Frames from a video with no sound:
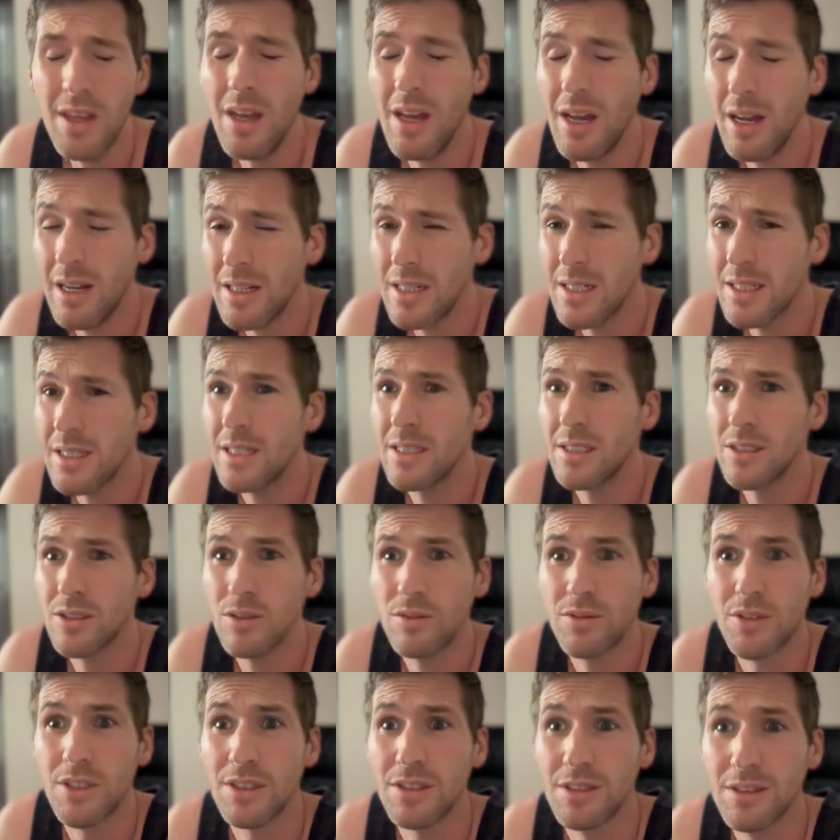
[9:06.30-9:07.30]
And I guess
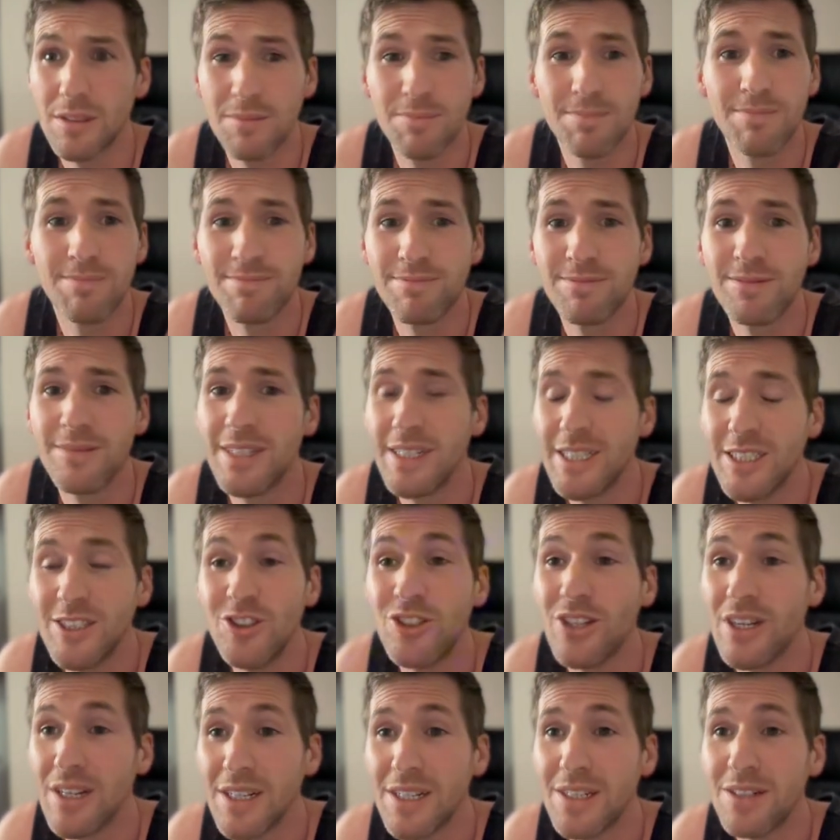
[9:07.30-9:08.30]
in
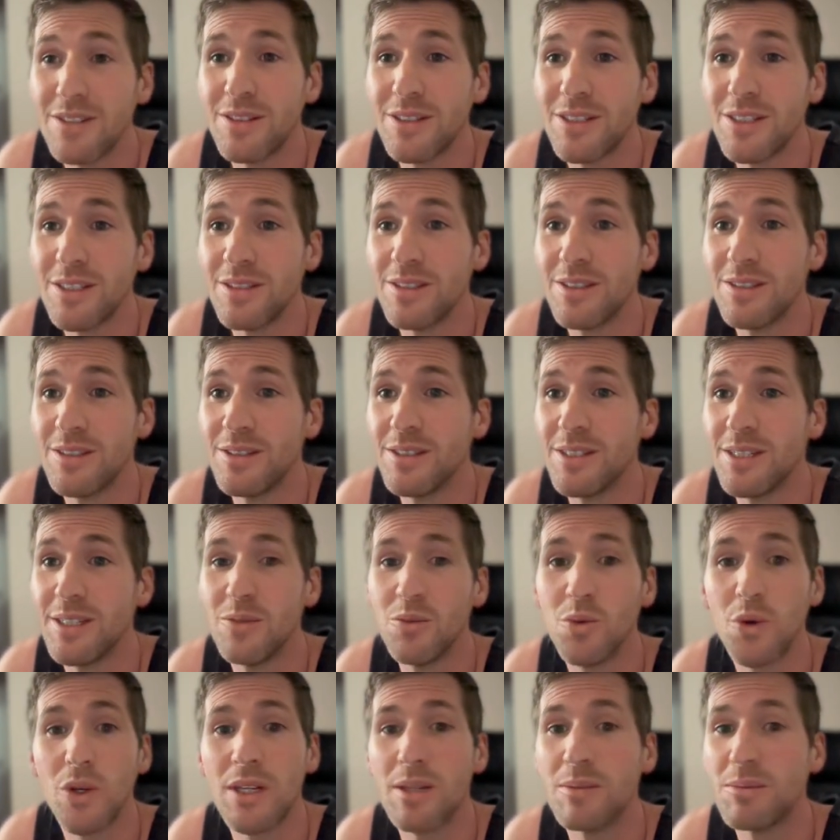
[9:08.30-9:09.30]
general, in
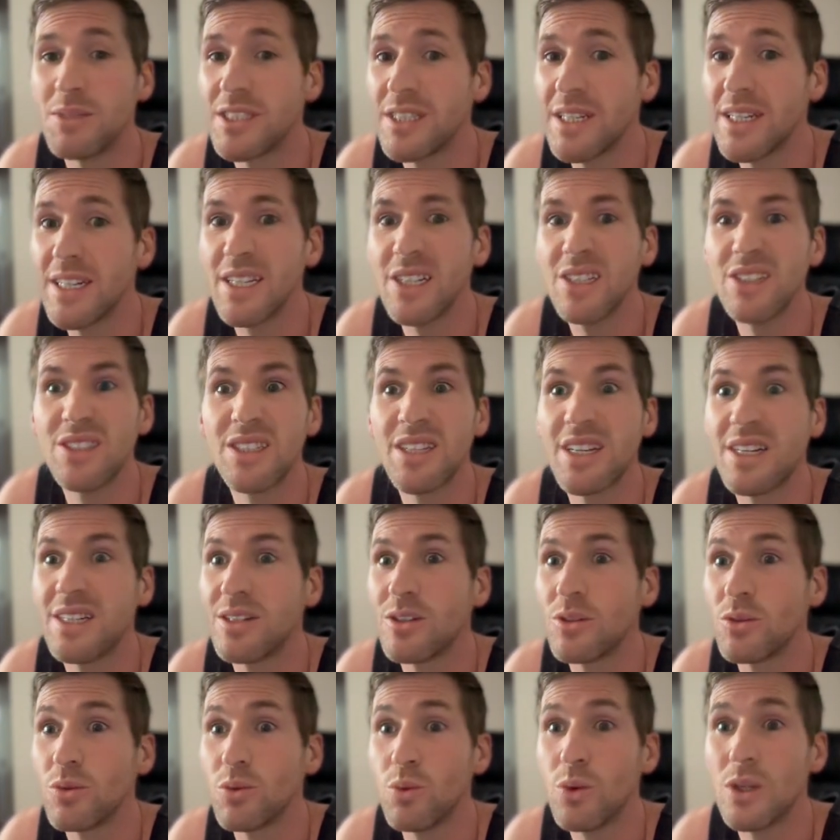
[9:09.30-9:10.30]
what I'm saying, it's kind
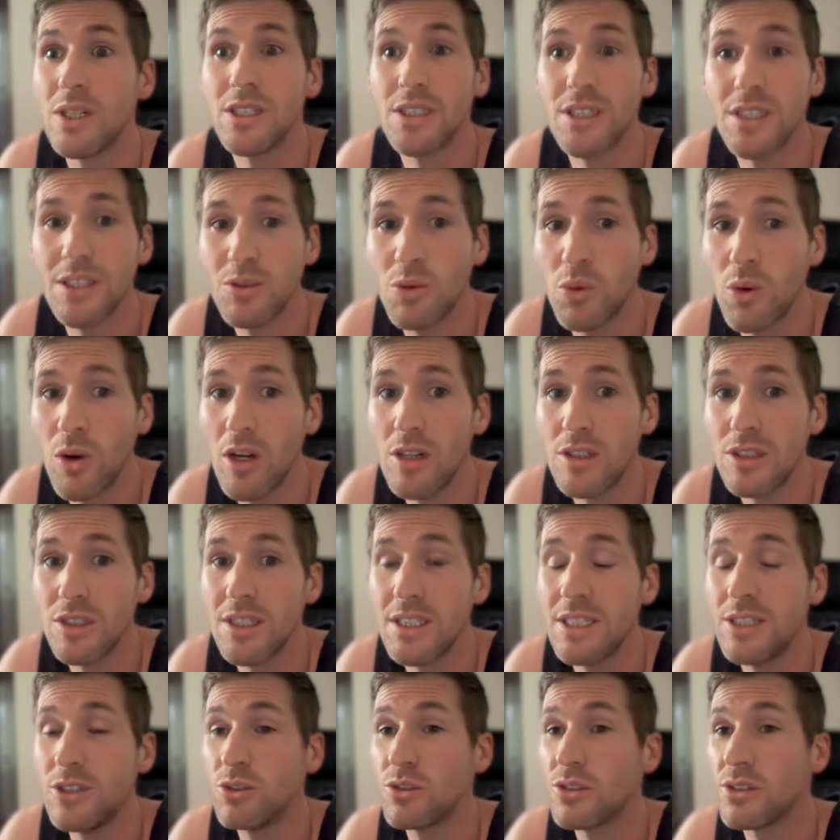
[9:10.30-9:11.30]
of wishy-washy.
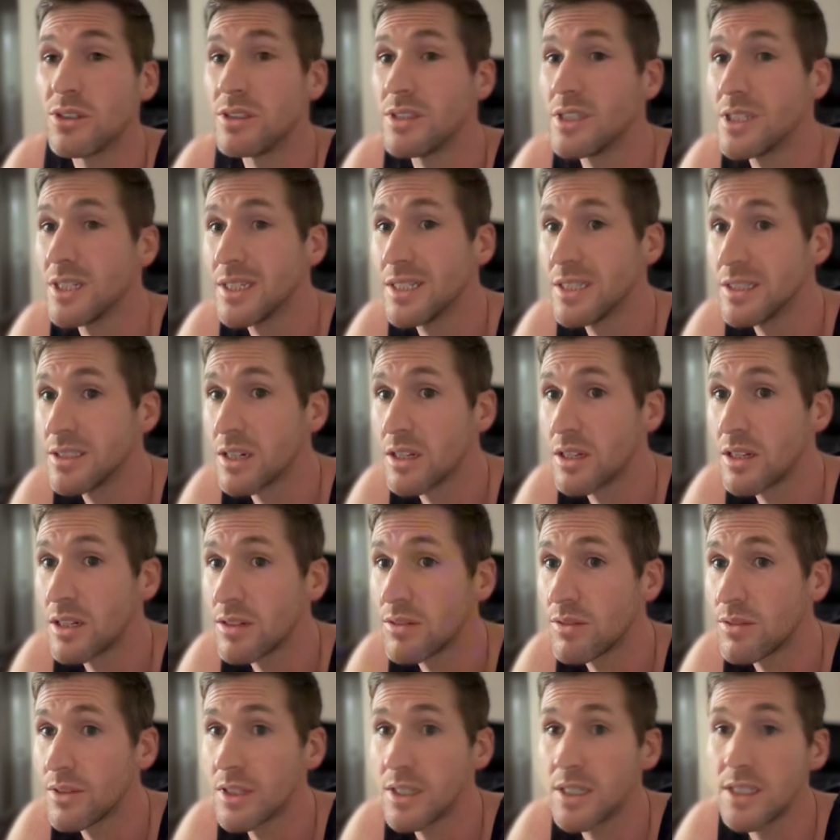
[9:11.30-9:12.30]
You can change a lot
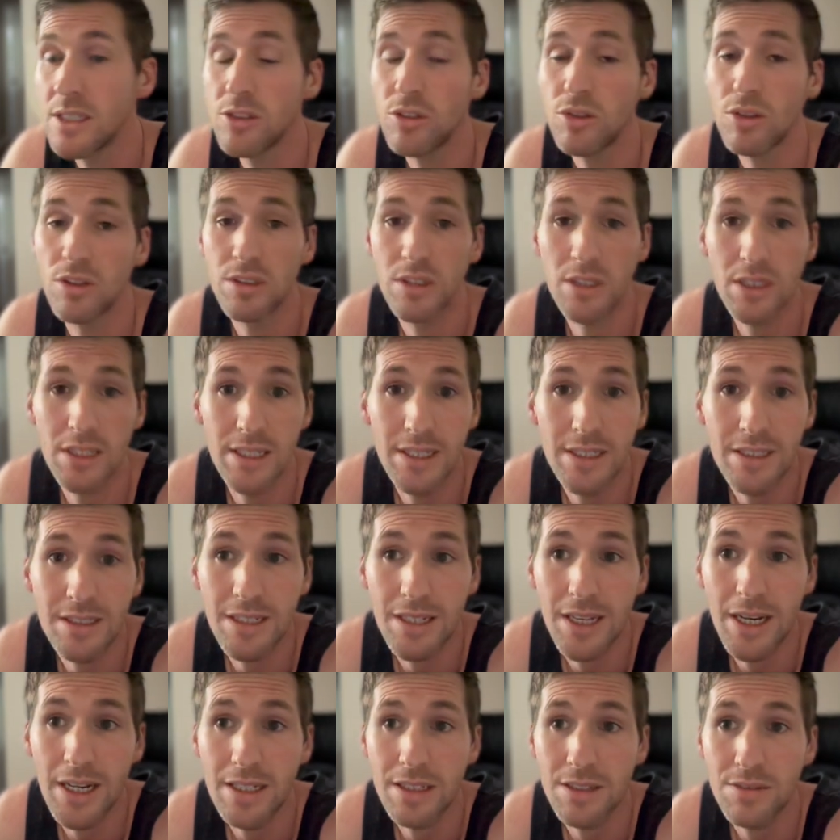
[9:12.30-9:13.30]
of things. You can change the
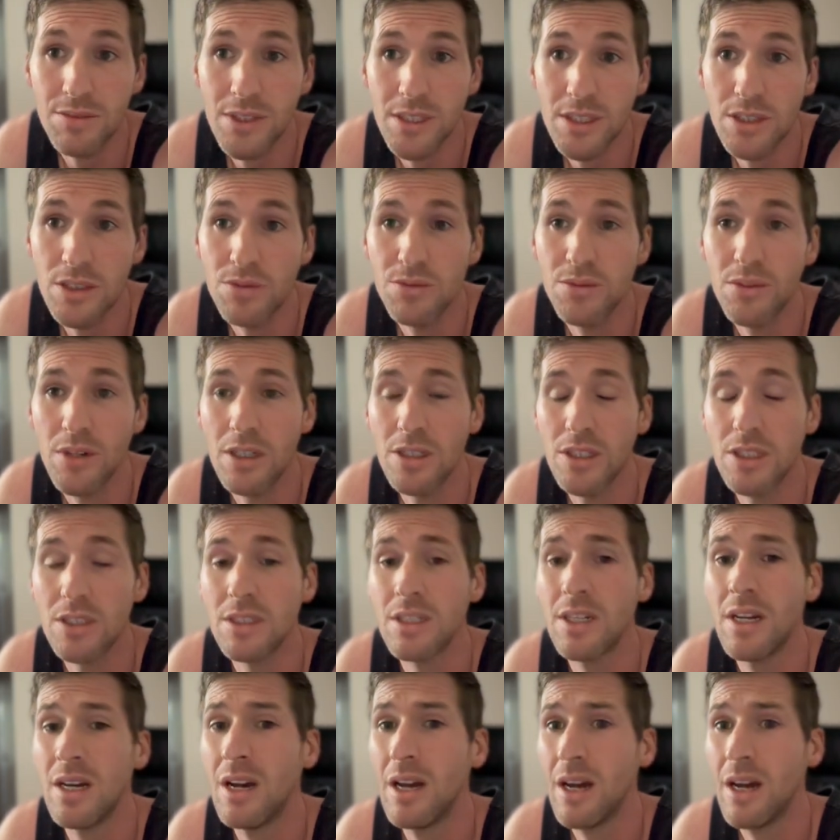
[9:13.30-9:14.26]
activation function.